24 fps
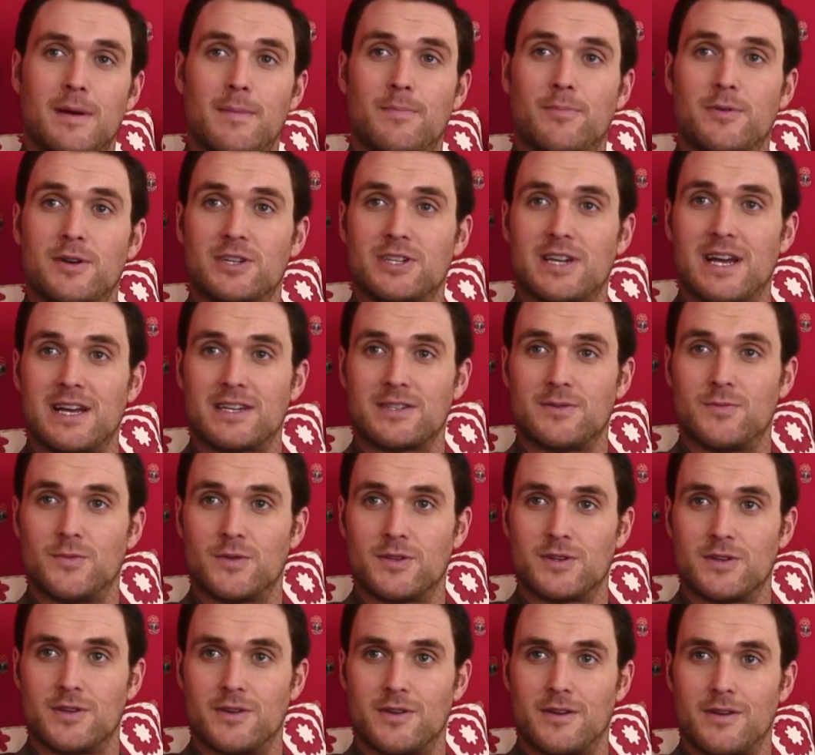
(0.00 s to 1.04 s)
British accent
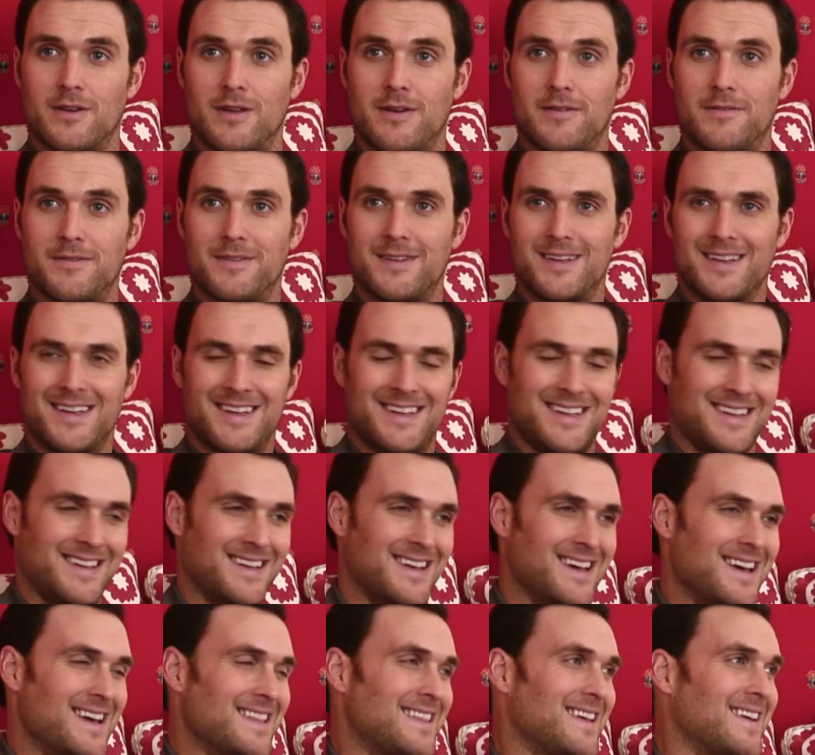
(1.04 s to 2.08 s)
wasn't good enough.
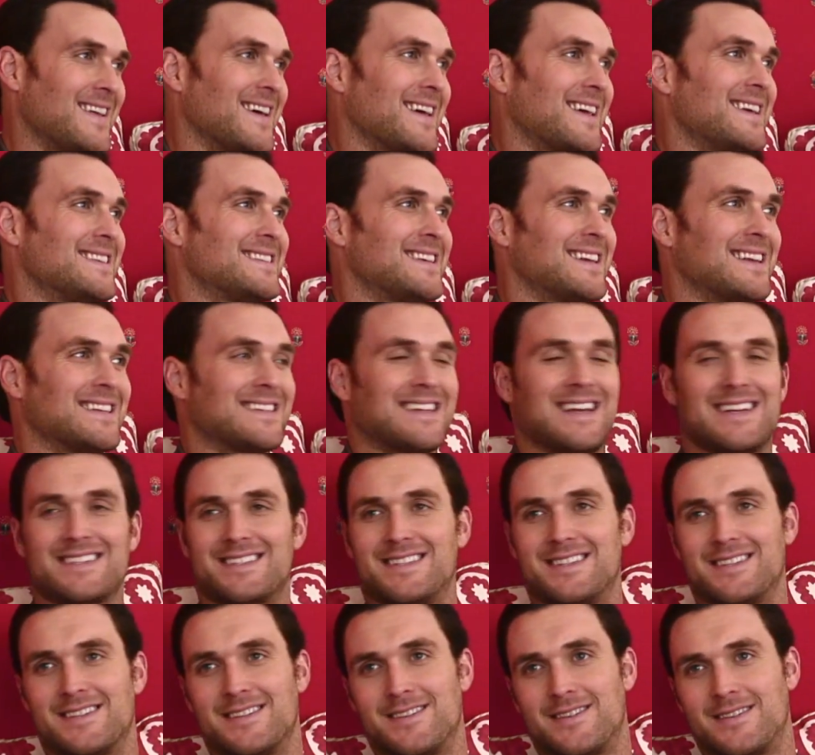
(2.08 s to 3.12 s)
They're like, his English
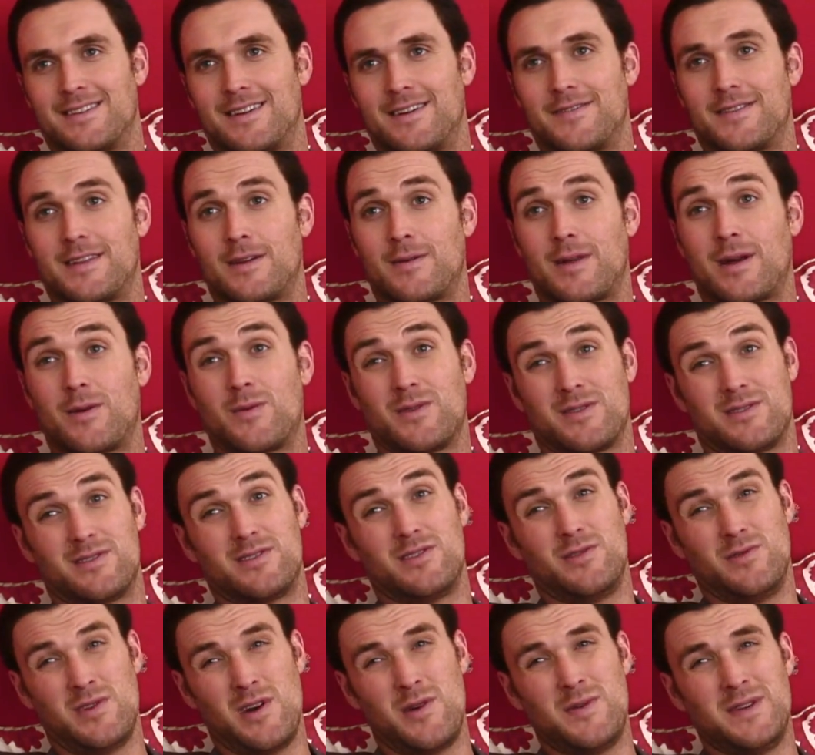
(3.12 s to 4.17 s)
accent isn't good enough. And they're like, well,
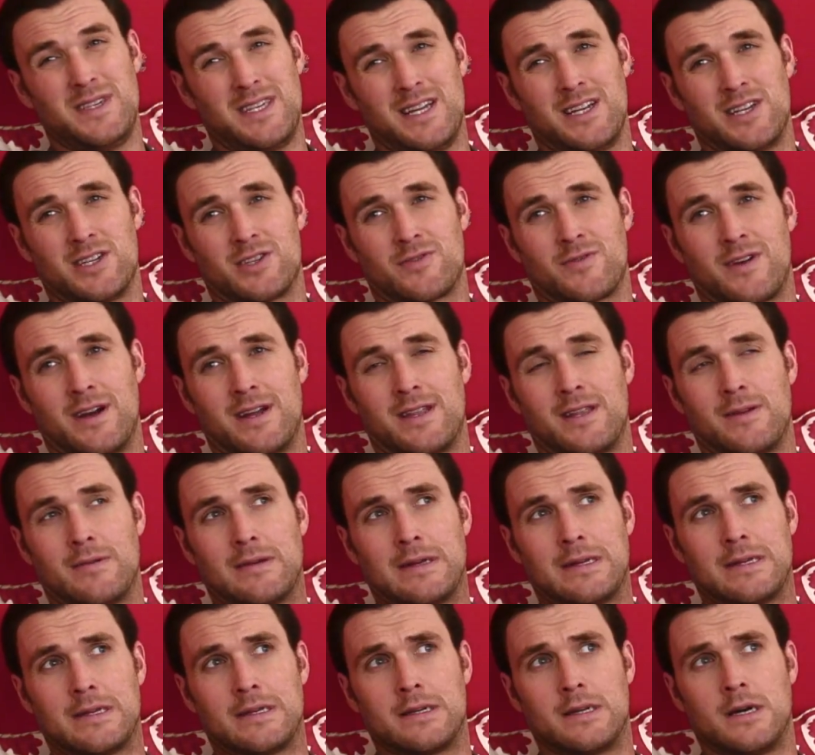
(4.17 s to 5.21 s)
you know he's English, right? And they're
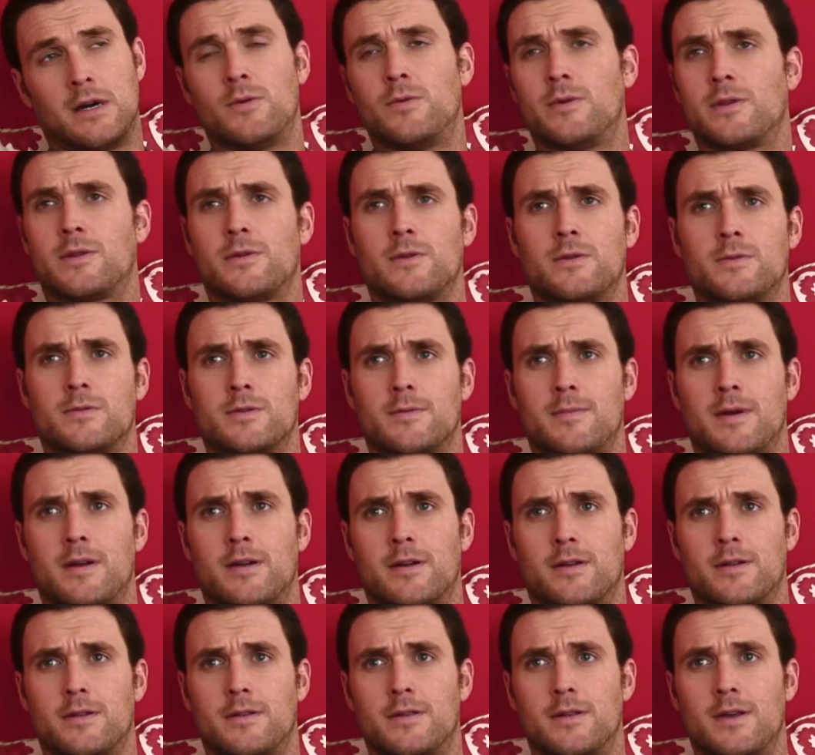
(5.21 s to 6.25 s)
like, oh, we thought he was
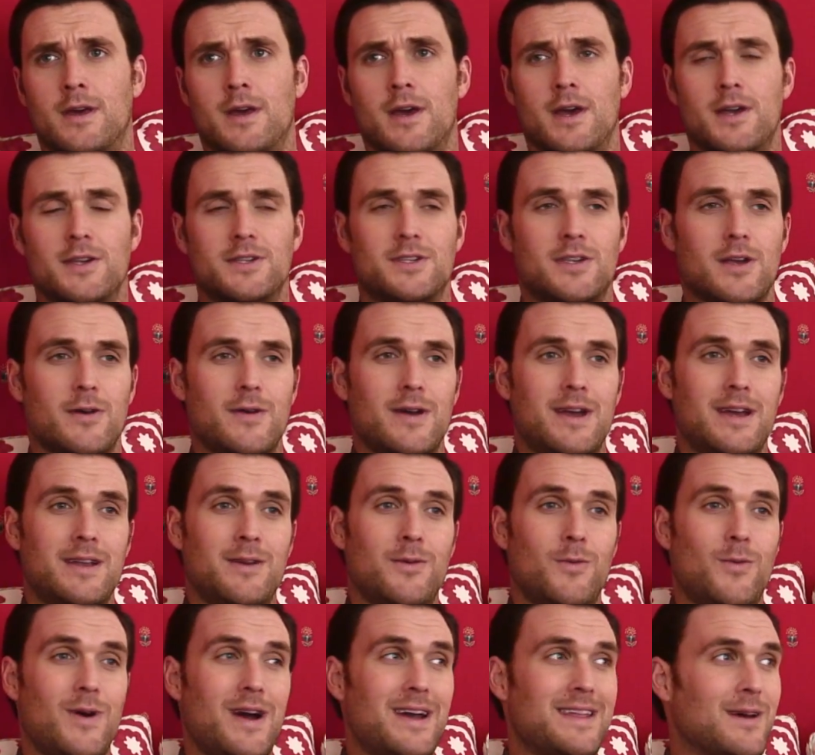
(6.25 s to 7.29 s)
American. So in a
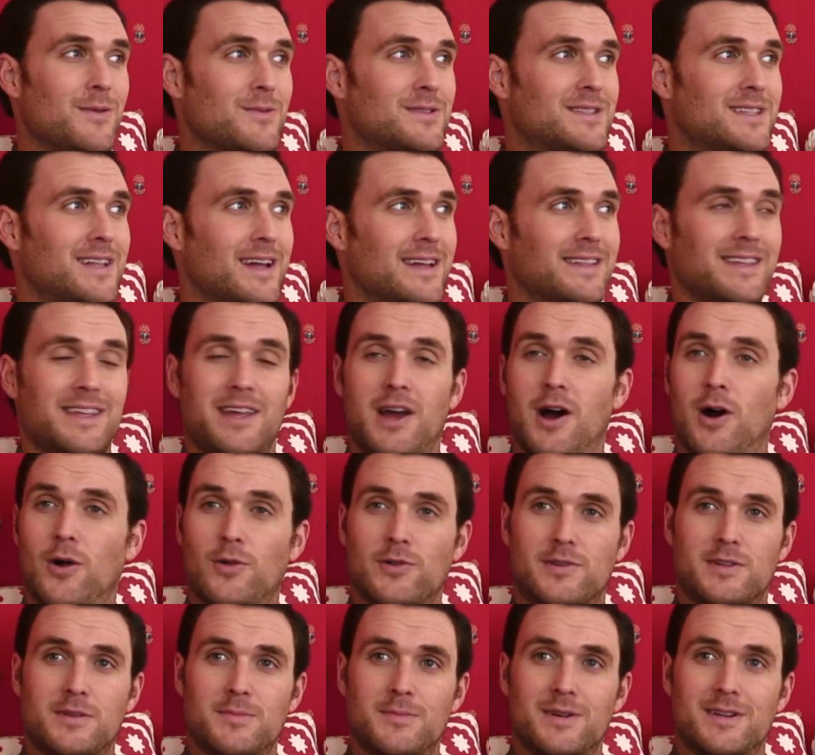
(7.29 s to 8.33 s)
way, that was like the
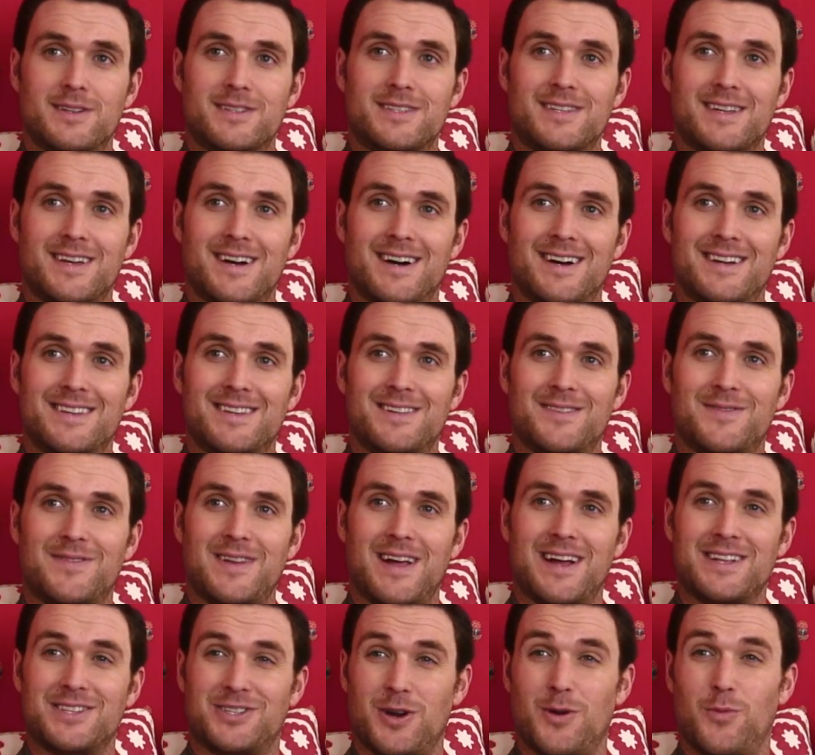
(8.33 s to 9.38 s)
ultimate kind of
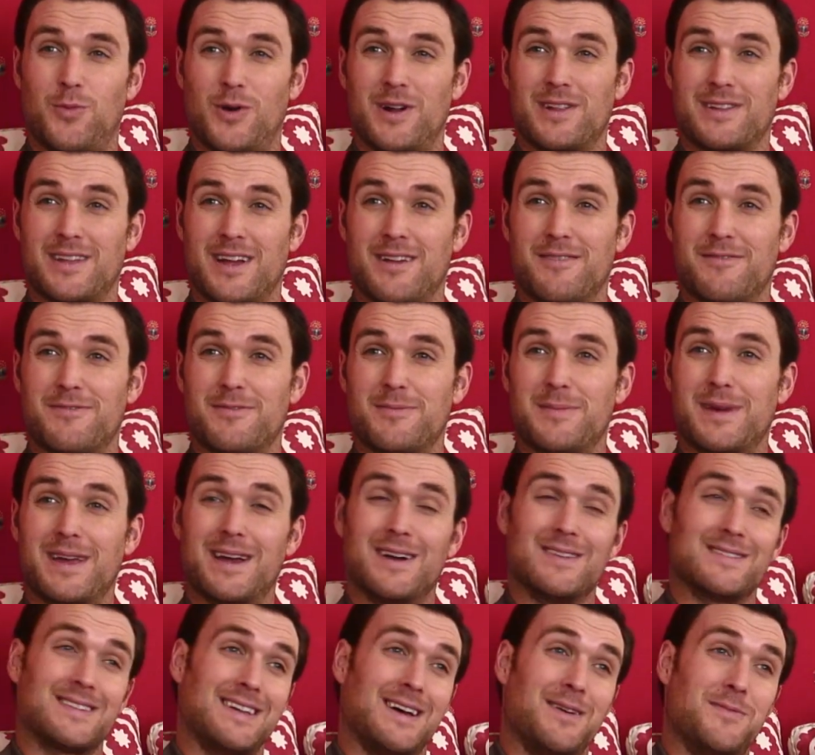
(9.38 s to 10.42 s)
like job well done for me.
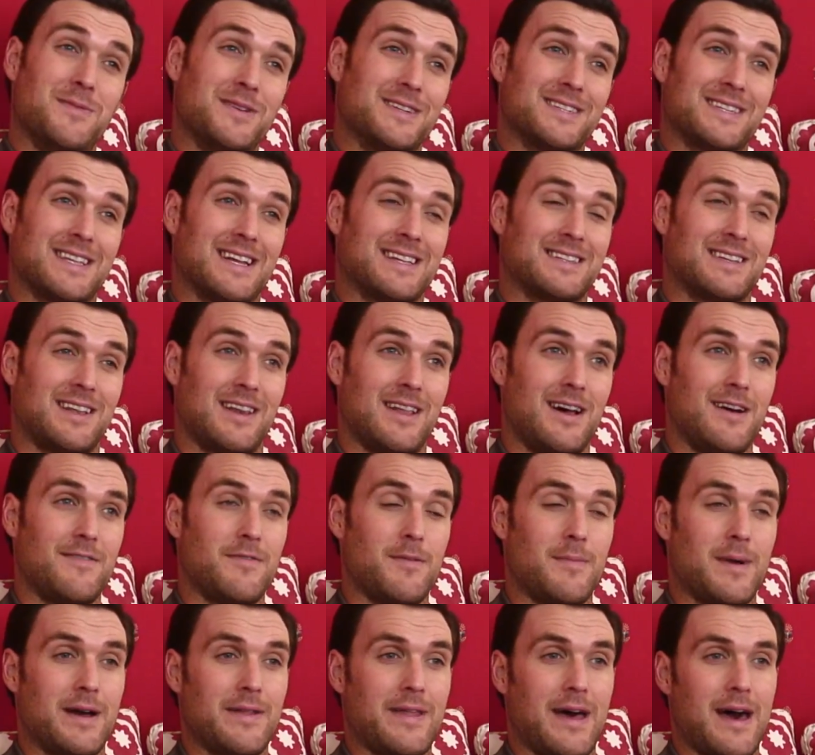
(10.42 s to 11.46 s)
I was like, and we just had to laugh
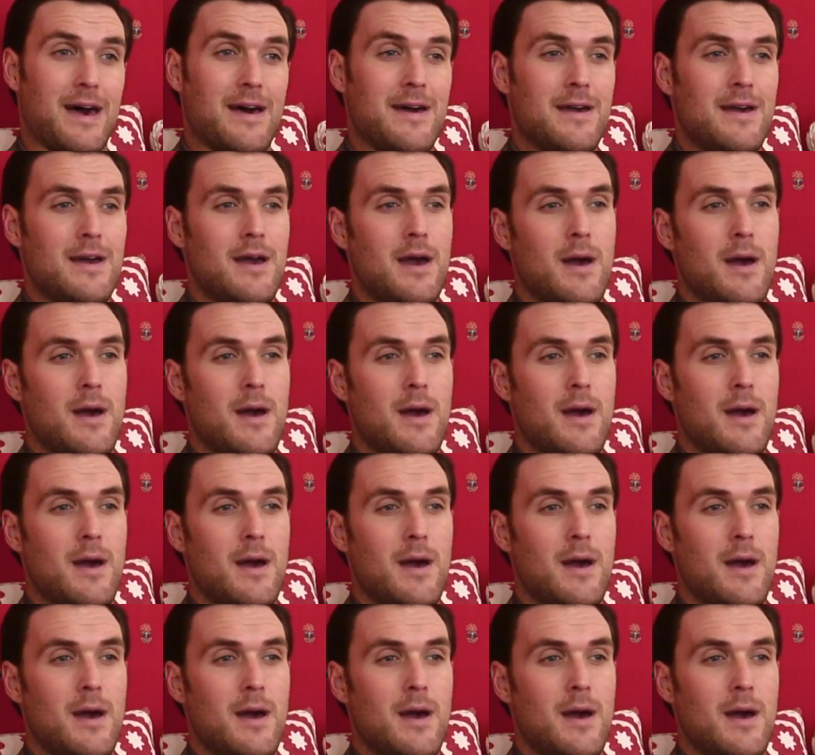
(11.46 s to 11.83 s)
about that.